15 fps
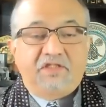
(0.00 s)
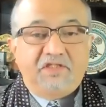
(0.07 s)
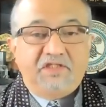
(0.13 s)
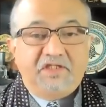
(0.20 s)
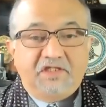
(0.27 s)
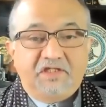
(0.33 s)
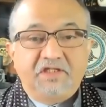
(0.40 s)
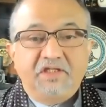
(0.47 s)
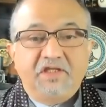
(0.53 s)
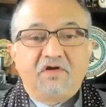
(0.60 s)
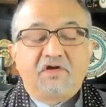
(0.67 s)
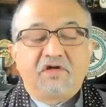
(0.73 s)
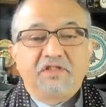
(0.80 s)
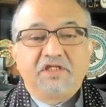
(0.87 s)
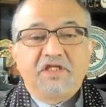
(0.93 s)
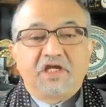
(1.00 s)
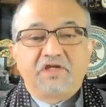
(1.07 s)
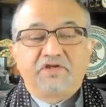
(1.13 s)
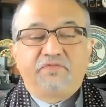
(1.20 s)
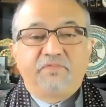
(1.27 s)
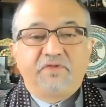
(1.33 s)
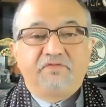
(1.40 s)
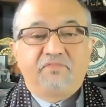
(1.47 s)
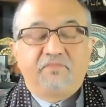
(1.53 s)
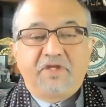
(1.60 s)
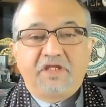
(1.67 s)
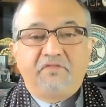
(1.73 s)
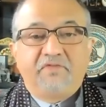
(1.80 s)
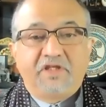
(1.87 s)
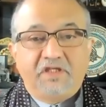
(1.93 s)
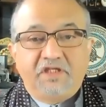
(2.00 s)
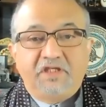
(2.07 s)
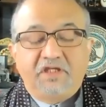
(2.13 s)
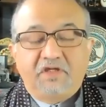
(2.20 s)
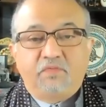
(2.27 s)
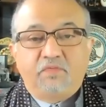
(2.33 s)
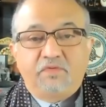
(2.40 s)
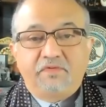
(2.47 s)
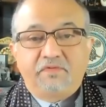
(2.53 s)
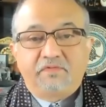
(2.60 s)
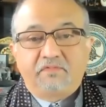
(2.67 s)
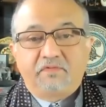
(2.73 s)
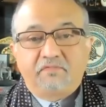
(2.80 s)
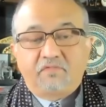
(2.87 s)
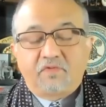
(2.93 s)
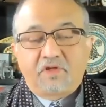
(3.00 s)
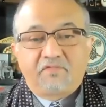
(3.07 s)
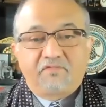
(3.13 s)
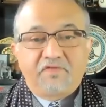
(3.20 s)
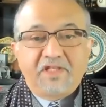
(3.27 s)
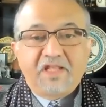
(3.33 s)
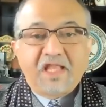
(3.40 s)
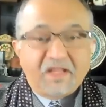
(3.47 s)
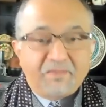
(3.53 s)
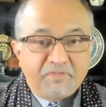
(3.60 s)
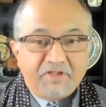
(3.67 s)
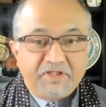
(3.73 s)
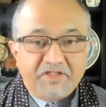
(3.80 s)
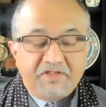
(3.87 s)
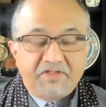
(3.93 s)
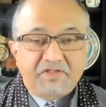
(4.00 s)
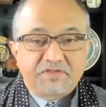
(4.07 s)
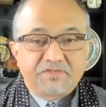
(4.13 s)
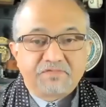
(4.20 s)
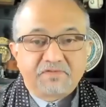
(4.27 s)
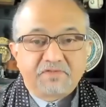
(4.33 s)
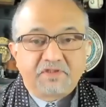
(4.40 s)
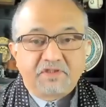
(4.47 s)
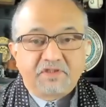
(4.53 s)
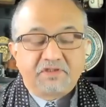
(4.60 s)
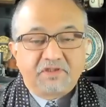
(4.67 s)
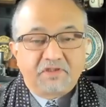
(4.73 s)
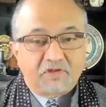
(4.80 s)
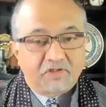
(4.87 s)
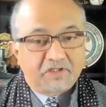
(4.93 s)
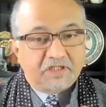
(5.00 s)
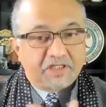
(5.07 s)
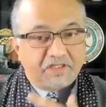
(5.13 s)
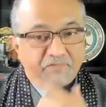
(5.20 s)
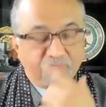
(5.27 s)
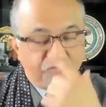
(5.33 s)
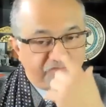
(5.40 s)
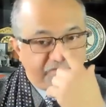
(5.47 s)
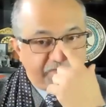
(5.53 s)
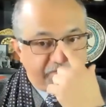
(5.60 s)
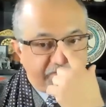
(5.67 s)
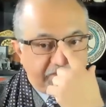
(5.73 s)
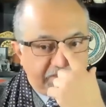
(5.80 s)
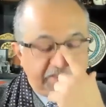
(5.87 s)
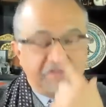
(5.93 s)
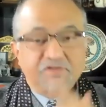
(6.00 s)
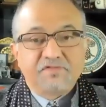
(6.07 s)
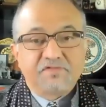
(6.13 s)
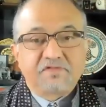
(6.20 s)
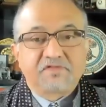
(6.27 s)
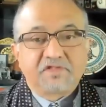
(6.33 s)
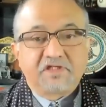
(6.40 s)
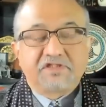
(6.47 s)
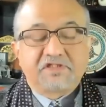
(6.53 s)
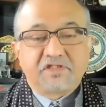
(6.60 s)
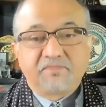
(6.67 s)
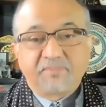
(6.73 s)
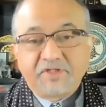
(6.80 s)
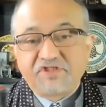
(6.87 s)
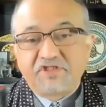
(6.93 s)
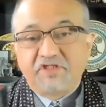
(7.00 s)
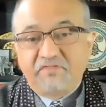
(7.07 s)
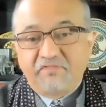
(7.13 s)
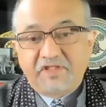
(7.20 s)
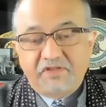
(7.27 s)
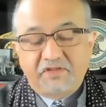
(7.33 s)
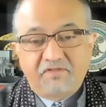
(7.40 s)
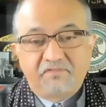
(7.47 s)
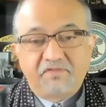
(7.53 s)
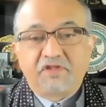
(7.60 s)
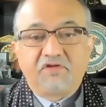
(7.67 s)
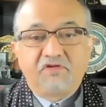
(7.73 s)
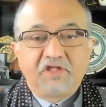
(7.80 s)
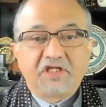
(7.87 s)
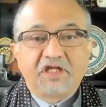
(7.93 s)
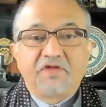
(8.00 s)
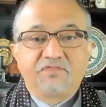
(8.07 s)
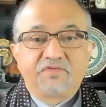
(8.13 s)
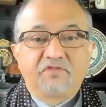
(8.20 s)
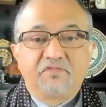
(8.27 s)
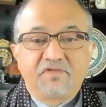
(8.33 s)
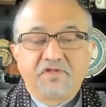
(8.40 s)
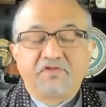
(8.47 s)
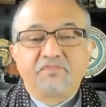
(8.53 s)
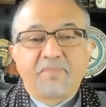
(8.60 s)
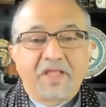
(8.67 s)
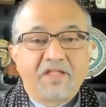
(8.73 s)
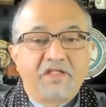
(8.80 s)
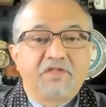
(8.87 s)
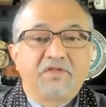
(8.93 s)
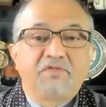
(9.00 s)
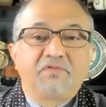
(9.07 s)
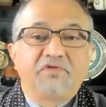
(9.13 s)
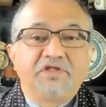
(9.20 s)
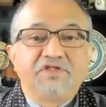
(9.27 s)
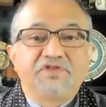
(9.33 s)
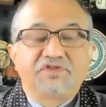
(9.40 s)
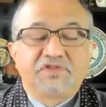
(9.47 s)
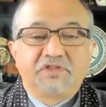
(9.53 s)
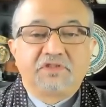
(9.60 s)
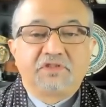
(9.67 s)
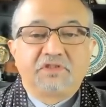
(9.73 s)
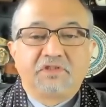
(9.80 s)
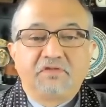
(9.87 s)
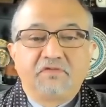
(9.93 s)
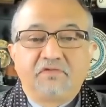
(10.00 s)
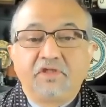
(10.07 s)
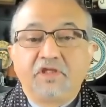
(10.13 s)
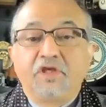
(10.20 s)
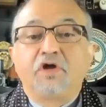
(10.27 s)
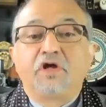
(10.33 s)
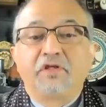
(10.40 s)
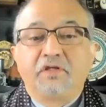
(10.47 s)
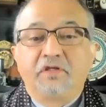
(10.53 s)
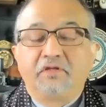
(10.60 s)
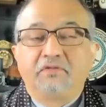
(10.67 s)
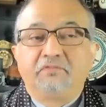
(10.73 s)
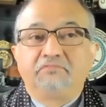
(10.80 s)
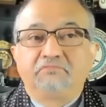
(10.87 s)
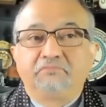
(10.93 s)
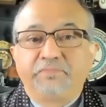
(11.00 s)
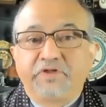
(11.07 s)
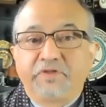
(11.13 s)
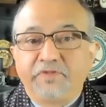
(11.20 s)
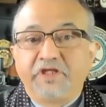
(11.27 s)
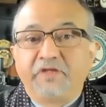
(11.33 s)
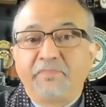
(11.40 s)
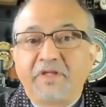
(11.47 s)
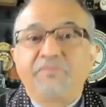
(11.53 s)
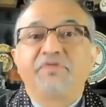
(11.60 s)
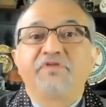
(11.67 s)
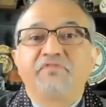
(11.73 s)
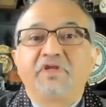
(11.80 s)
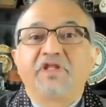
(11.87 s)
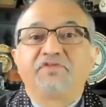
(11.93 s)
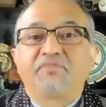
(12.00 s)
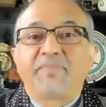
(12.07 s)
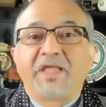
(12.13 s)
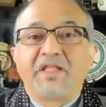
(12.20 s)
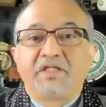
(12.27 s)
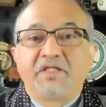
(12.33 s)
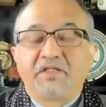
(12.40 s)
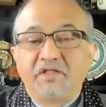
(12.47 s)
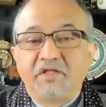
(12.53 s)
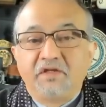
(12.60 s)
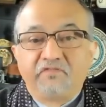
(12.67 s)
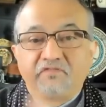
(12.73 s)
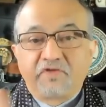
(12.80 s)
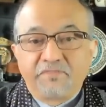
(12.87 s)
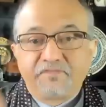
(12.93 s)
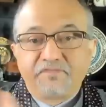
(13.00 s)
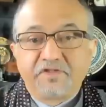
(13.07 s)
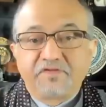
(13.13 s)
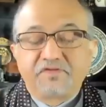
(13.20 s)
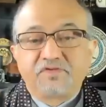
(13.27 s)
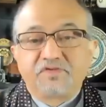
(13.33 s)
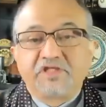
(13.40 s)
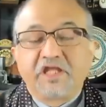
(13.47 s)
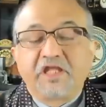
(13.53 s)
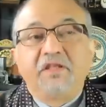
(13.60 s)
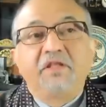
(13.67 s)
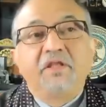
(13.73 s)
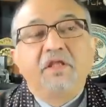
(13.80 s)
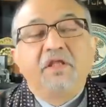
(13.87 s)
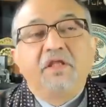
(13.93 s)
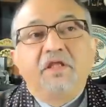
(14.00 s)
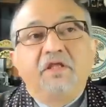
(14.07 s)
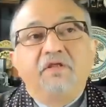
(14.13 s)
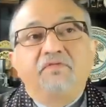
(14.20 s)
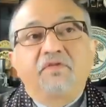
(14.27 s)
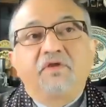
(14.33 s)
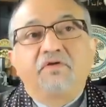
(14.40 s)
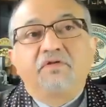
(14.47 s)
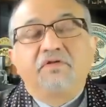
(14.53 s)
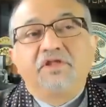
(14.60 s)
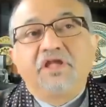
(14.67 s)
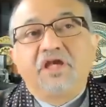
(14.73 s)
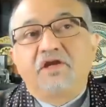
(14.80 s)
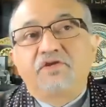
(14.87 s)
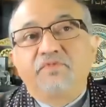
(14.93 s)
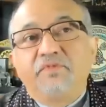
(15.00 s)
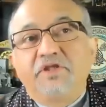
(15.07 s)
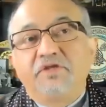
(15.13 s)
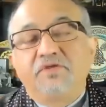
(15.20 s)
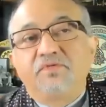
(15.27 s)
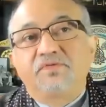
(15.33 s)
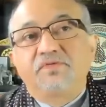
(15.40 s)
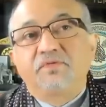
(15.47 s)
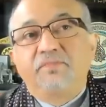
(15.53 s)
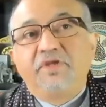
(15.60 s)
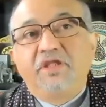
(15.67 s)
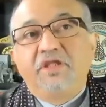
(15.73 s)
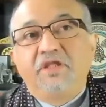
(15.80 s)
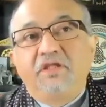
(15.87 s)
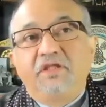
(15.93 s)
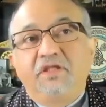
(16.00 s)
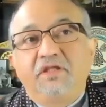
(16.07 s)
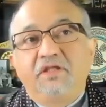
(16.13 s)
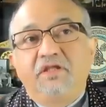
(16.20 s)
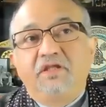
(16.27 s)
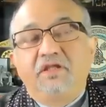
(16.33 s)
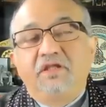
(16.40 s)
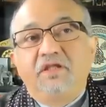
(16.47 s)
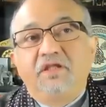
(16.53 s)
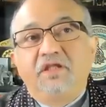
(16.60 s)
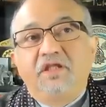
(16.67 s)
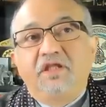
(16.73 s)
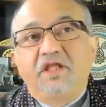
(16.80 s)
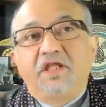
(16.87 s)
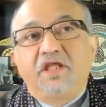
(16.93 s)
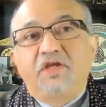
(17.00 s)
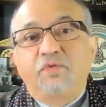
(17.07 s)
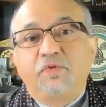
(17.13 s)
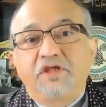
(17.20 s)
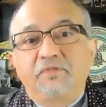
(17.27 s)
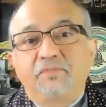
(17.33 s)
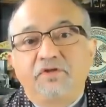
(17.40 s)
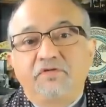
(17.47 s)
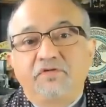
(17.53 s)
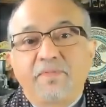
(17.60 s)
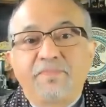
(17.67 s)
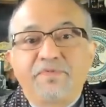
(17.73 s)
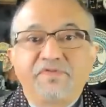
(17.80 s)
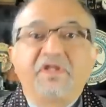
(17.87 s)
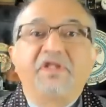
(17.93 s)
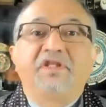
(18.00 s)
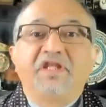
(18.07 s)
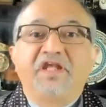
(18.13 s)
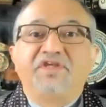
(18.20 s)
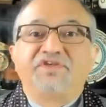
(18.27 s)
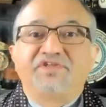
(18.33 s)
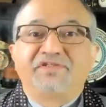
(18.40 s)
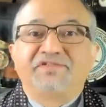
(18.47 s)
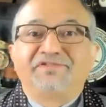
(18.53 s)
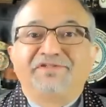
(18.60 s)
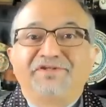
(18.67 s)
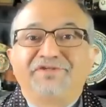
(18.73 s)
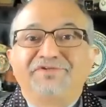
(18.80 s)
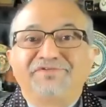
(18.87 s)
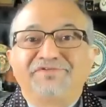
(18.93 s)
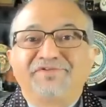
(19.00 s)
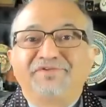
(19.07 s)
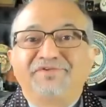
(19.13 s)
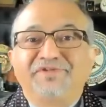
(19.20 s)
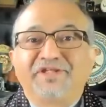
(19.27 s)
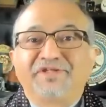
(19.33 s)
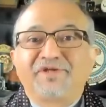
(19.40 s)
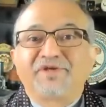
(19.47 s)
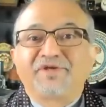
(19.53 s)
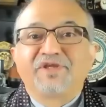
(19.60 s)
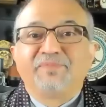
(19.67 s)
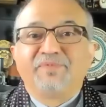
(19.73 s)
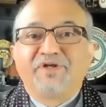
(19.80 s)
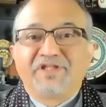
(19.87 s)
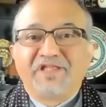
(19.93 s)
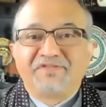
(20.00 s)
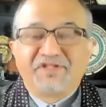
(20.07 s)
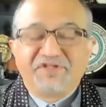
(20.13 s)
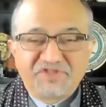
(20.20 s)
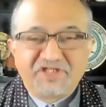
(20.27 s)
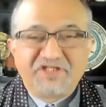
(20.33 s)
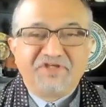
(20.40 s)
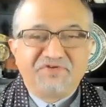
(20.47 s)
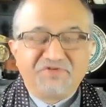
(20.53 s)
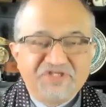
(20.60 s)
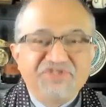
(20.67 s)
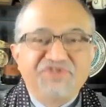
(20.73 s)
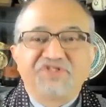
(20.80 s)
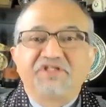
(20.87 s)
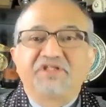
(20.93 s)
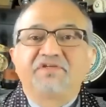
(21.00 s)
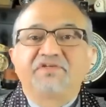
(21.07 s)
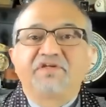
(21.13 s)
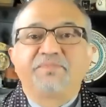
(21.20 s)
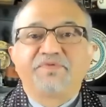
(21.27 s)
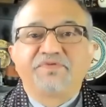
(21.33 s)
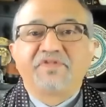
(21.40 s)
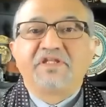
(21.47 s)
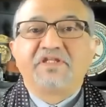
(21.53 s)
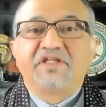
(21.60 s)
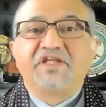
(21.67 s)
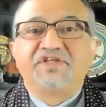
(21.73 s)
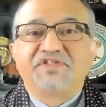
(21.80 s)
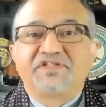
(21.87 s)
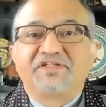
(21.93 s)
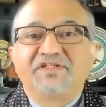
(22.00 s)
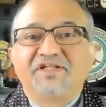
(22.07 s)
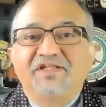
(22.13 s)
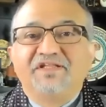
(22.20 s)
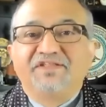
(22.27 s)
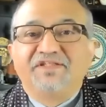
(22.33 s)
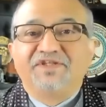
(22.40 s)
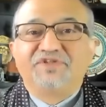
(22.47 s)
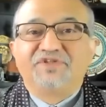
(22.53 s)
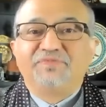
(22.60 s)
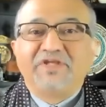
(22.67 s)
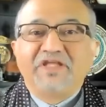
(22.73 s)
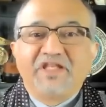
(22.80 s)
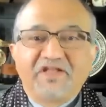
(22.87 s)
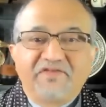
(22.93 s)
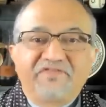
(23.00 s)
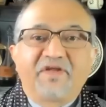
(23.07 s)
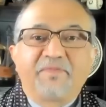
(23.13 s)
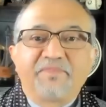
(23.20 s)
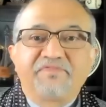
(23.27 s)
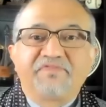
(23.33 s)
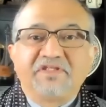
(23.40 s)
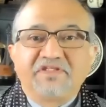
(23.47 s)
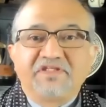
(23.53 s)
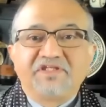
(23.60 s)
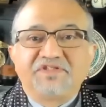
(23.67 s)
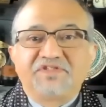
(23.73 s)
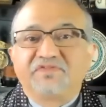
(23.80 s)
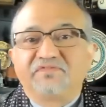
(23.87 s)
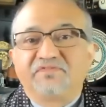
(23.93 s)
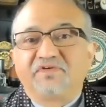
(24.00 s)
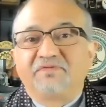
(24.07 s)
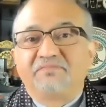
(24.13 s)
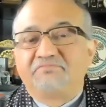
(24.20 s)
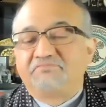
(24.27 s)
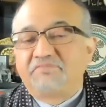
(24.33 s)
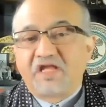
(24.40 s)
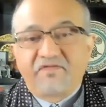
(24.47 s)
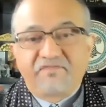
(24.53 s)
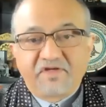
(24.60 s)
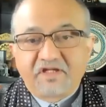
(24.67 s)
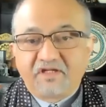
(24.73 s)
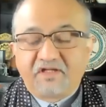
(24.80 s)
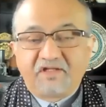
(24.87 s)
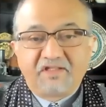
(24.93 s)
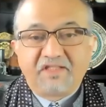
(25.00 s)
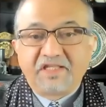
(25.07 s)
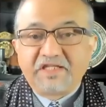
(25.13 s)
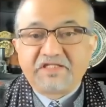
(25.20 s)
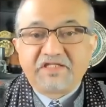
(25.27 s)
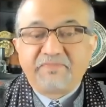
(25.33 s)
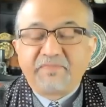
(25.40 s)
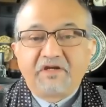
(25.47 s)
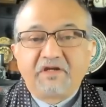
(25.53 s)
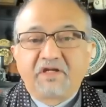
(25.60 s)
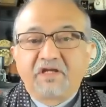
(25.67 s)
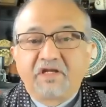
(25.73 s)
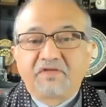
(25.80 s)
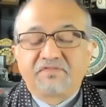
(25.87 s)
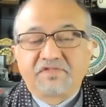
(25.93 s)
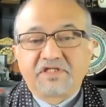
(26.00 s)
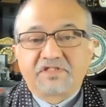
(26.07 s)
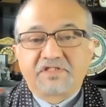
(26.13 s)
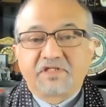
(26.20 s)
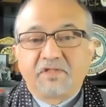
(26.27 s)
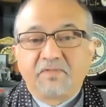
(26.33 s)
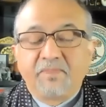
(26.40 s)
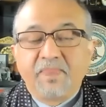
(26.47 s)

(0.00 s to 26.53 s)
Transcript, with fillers: The arguments made when India was one of the NAM leaders, the non-aligned movements leaders, etc., especially when the Security Council was expanded to reach, the non-permanent members were expanded from 6 to 10. So the argument used to be equitable representation, you know, so they're talking about essentially regional representation. There should be enough representation from Africa, Latin America, etc.